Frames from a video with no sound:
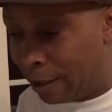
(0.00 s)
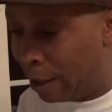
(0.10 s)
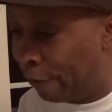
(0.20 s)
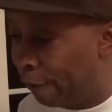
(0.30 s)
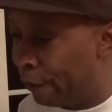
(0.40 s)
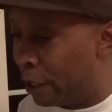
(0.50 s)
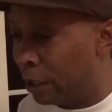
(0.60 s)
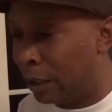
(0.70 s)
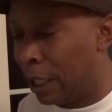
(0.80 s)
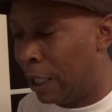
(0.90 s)
And then
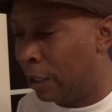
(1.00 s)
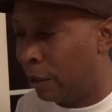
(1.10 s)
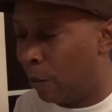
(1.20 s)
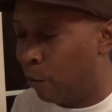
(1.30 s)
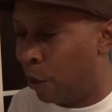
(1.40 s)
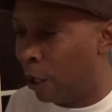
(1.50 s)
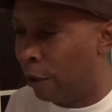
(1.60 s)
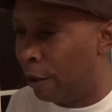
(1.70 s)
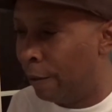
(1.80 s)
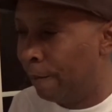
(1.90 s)
the thing is, the
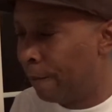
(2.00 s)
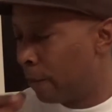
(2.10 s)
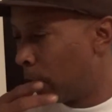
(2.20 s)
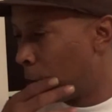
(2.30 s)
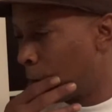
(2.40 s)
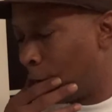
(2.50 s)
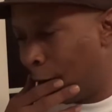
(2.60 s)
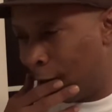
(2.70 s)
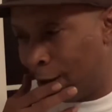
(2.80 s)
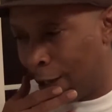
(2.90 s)
brother
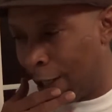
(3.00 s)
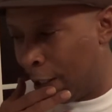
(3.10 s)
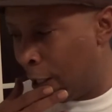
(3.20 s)
is in